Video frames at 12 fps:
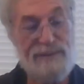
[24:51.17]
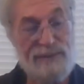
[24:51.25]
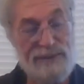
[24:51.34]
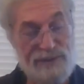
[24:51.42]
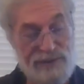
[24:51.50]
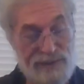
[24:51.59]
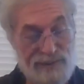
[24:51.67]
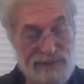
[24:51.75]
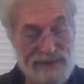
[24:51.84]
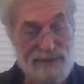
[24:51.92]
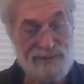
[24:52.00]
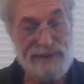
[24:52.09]
well shoot,
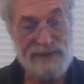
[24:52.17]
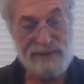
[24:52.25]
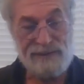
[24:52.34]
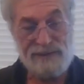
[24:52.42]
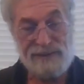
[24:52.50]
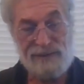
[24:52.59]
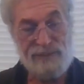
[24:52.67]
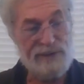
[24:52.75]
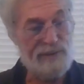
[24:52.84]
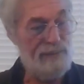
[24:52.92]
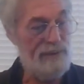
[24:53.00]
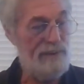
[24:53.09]
now because of
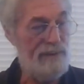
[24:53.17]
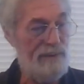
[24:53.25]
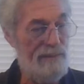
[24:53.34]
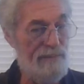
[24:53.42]
Christmas